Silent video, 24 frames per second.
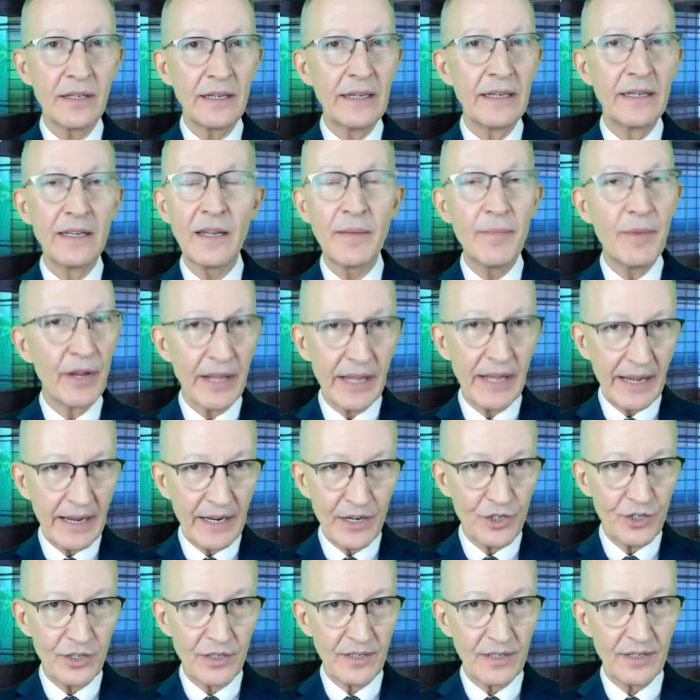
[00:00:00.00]
in
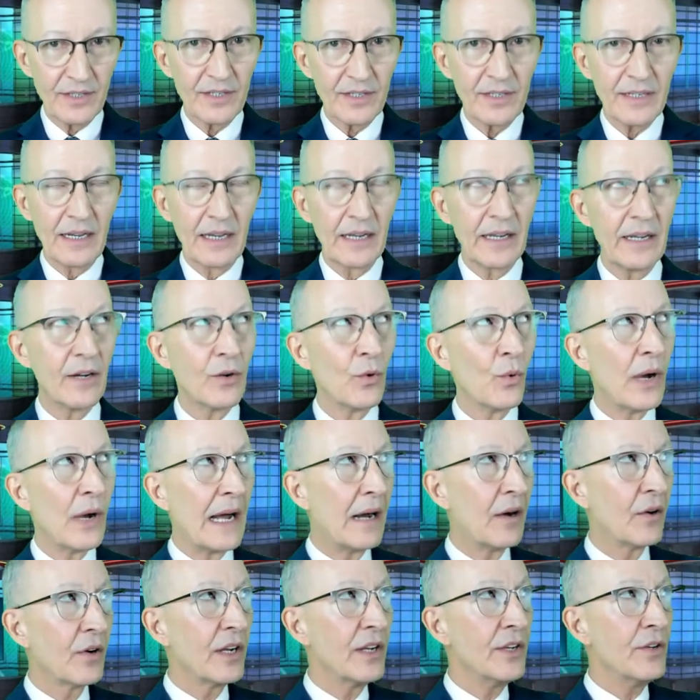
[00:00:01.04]
communications. Uh, you know,
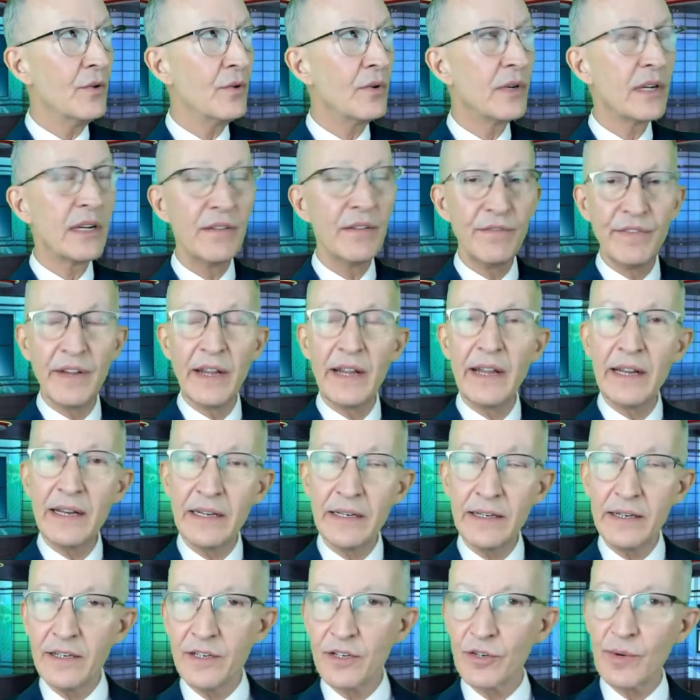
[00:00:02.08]
how can you convey and
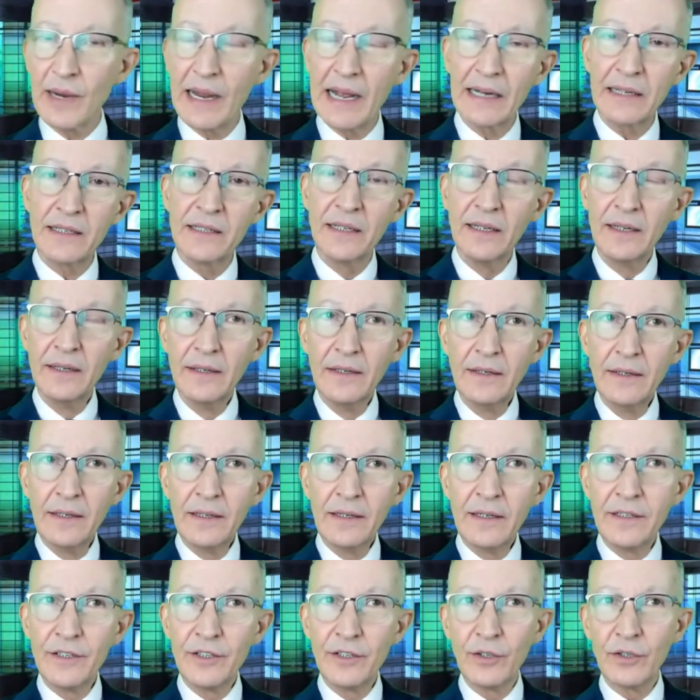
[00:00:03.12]
interact
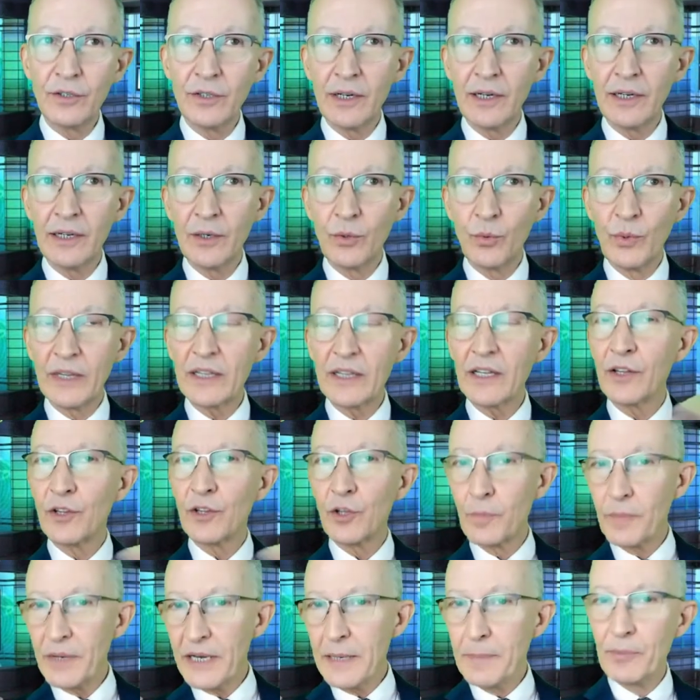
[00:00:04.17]
your, uh, with other
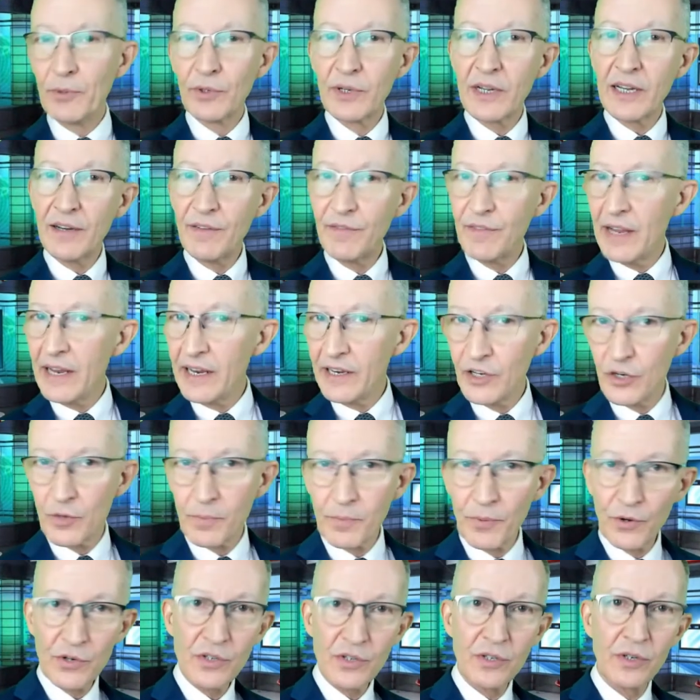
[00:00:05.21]
people, conveying your
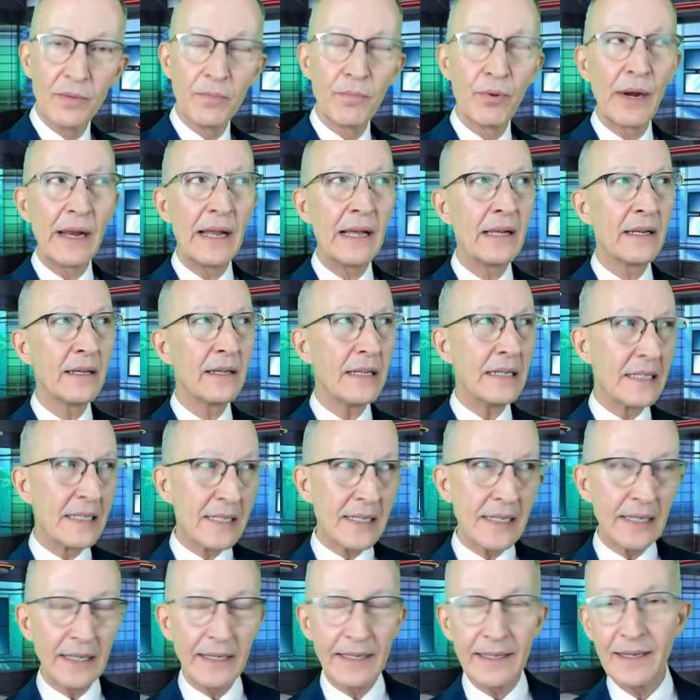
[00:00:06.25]
personal brand,
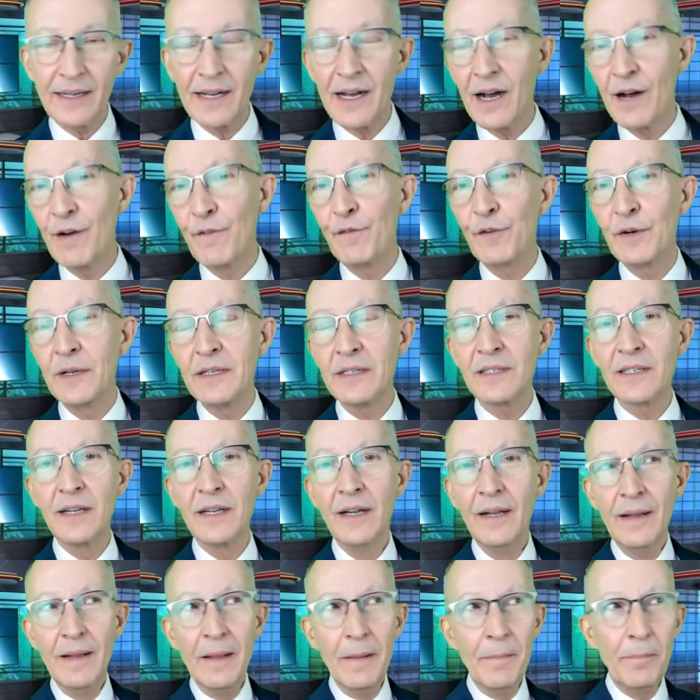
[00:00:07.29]
instilling confidence,
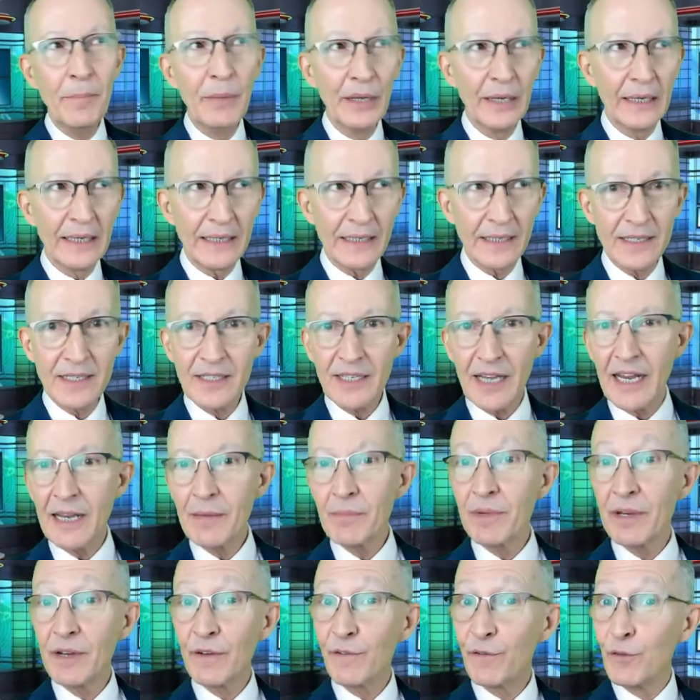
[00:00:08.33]
building
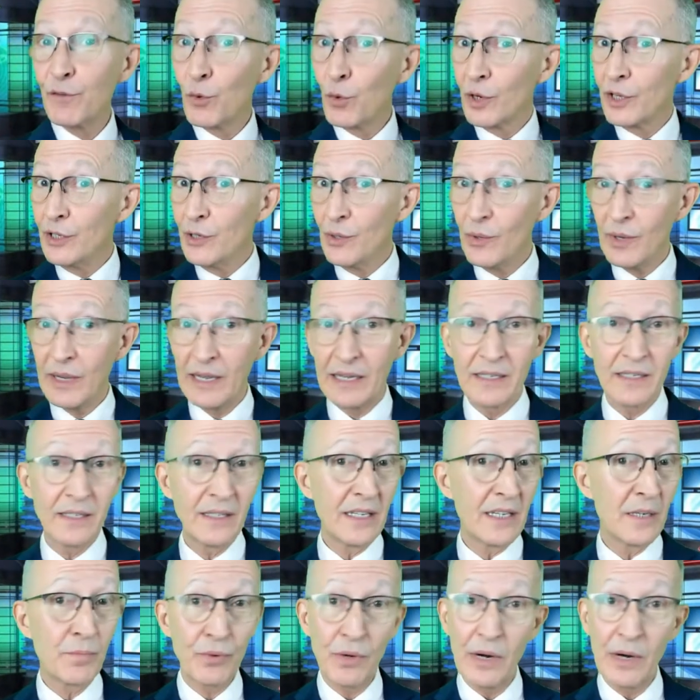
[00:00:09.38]
excitement for you as
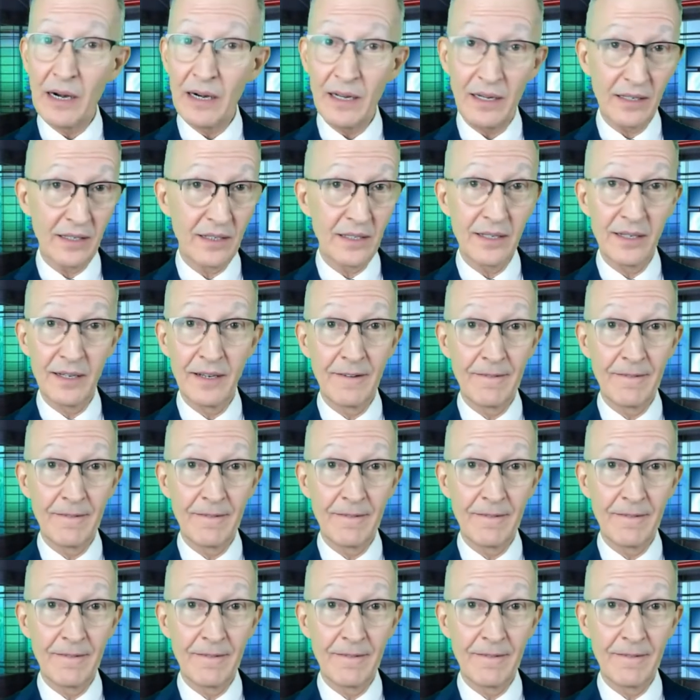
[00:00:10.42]
this product.